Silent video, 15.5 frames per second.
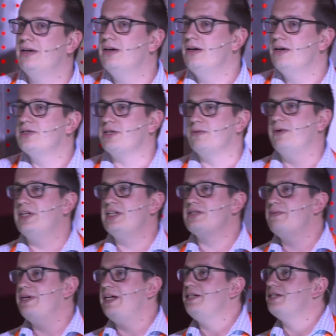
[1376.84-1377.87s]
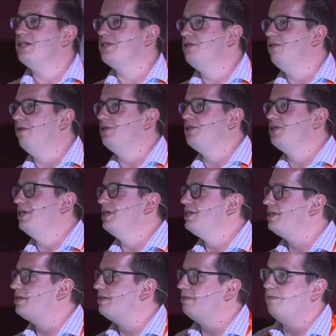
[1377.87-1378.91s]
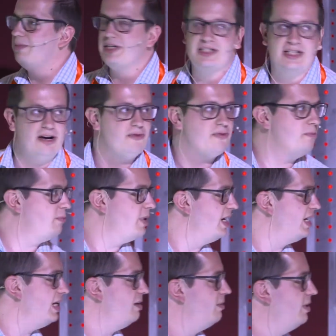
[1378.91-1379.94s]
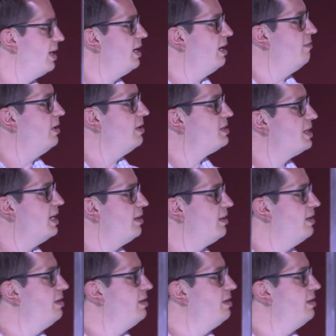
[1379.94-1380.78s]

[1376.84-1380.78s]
So what this means is not just myself and Becci working well together,